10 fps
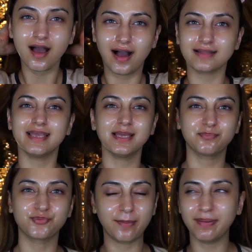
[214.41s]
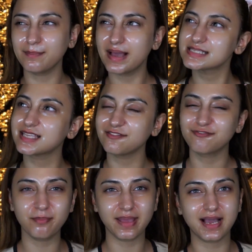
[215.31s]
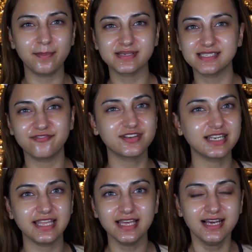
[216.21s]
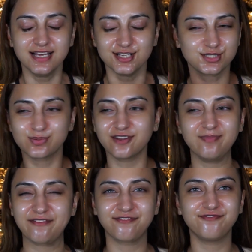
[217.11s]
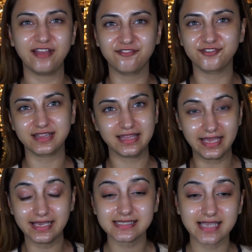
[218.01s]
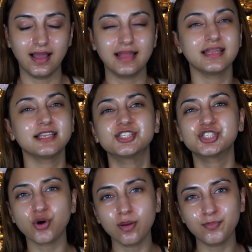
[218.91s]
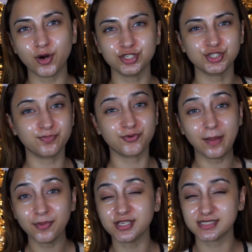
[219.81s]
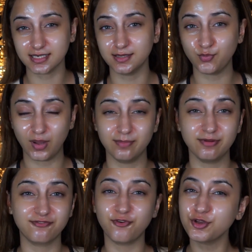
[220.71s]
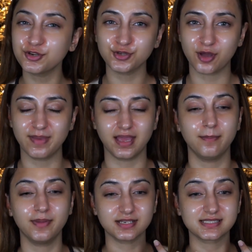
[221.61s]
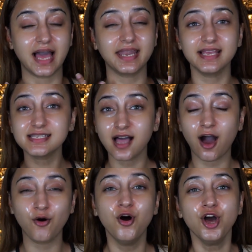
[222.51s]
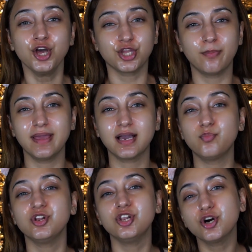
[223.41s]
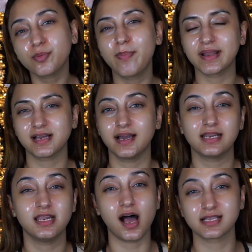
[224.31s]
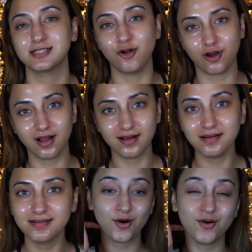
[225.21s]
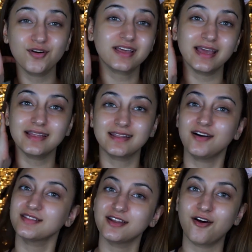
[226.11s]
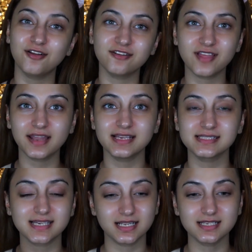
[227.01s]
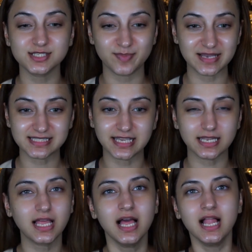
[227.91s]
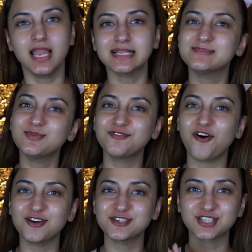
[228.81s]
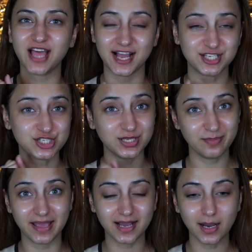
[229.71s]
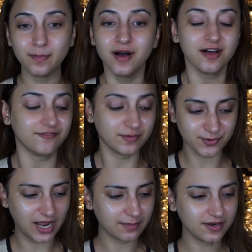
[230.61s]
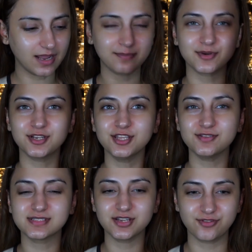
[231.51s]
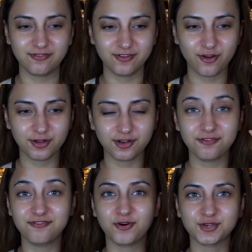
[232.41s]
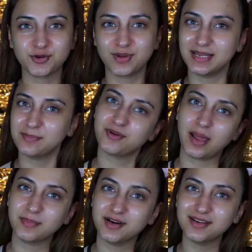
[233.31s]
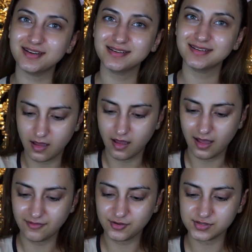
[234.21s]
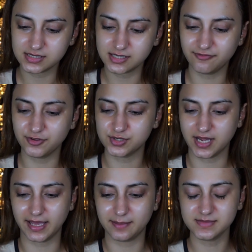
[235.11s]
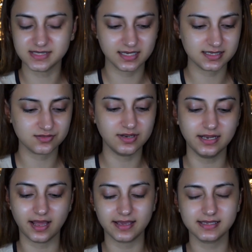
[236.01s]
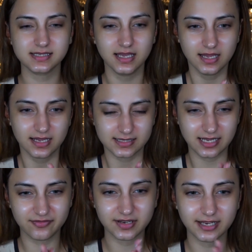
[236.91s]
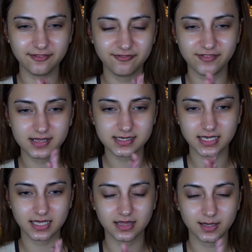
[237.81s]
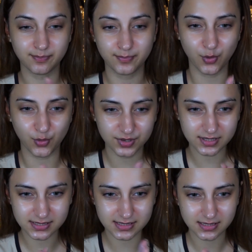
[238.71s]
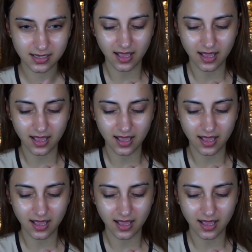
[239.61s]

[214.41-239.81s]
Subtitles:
I think prepping my skin for makeup is definitely just one of my favorite things. It is so important to prep your skin well before you do your makeup because that is how your makeup will look better and last longer. Okay, now that all of that has settled into my skin, let's move on to the actual makeup. For primer, I'm gonna use the Revlon Photoready Primer. I've used this a few times. It is really nice, definitely fills in the pores.